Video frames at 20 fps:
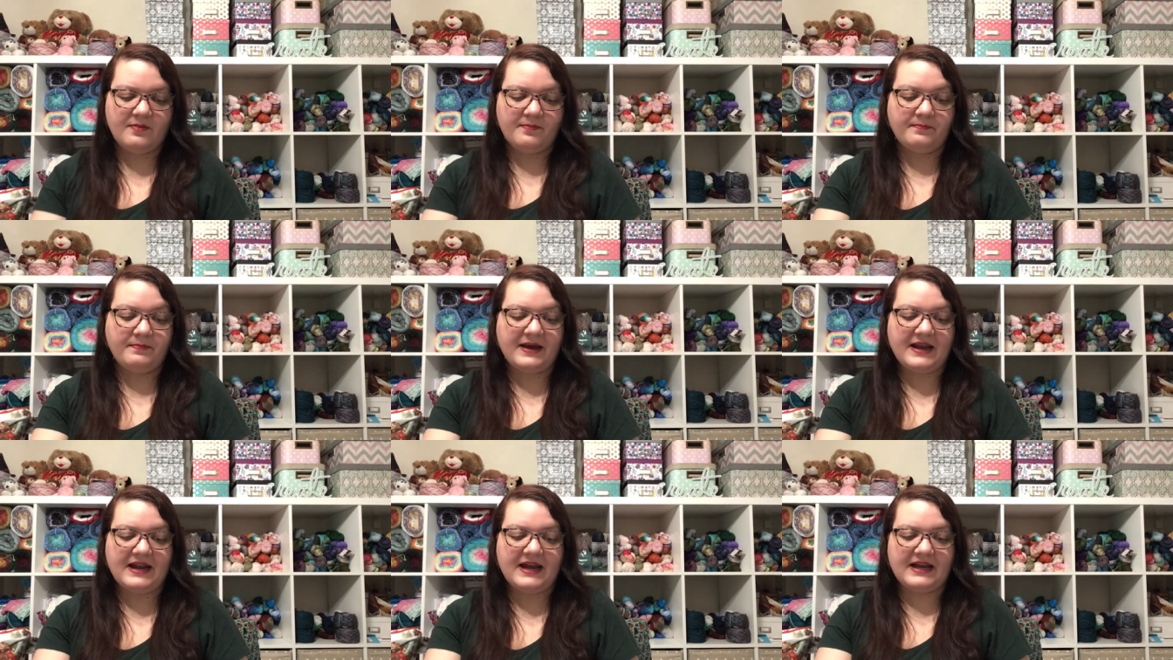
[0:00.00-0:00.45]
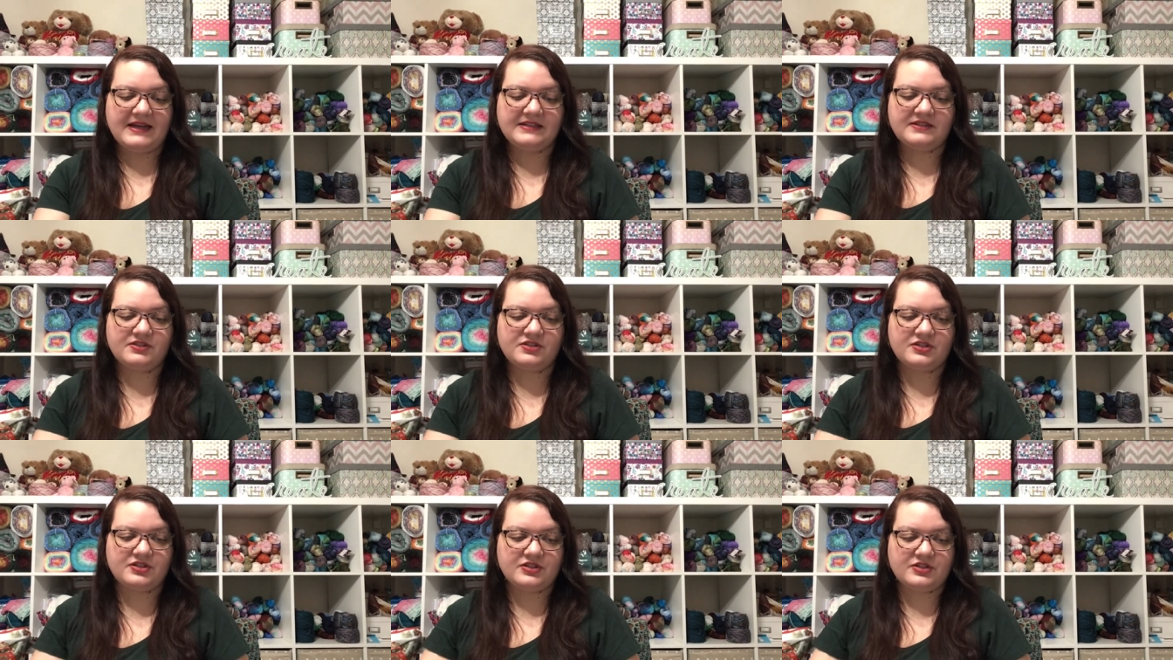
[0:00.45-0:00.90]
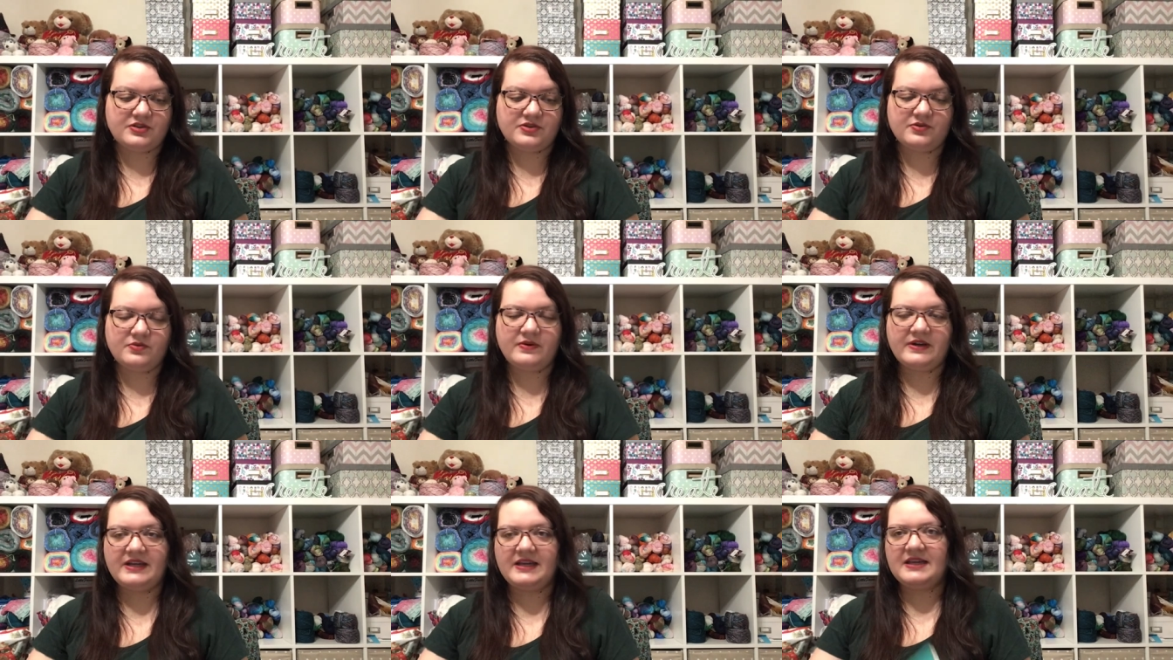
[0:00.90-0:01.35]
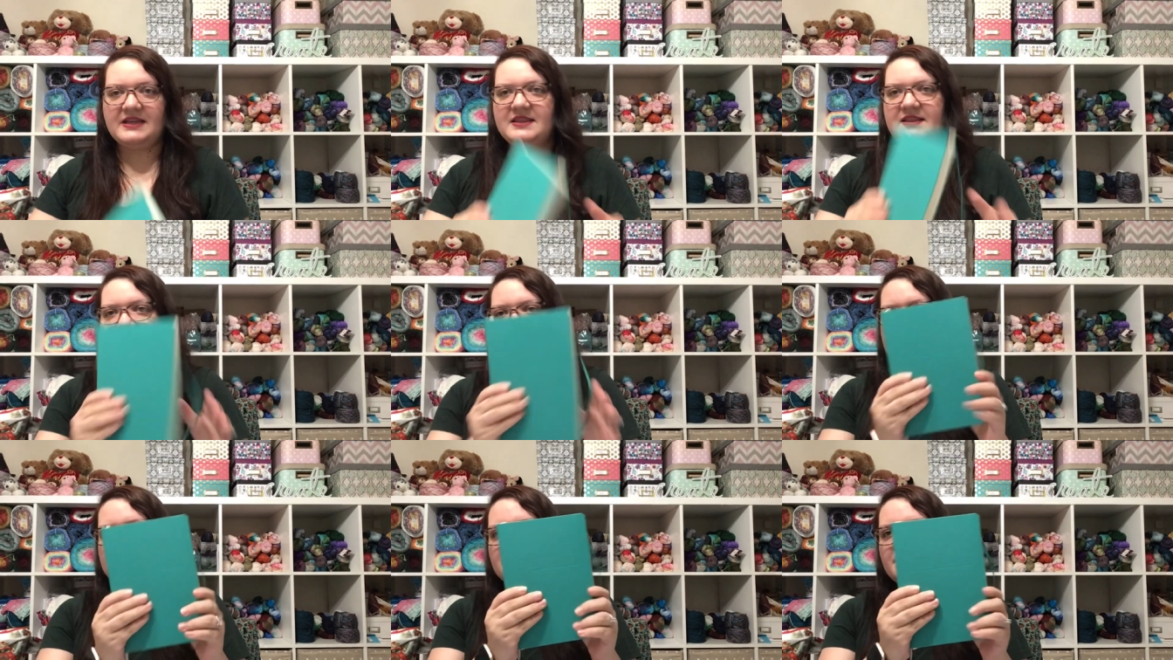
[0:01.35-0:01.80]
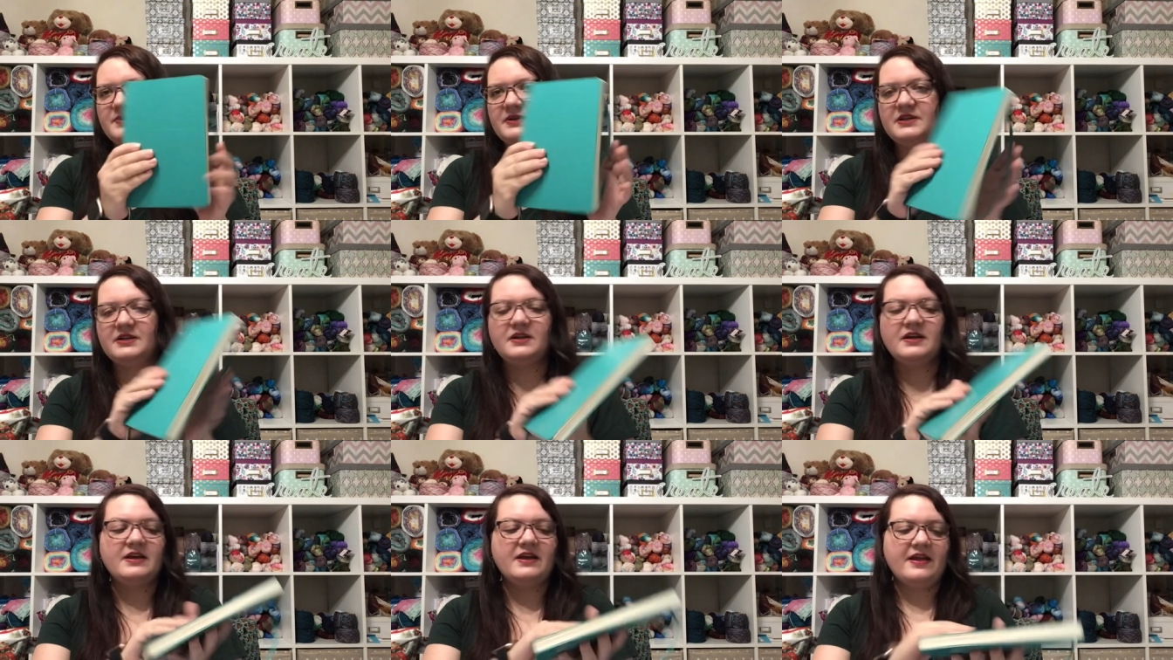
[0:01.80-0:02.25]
but I do in this one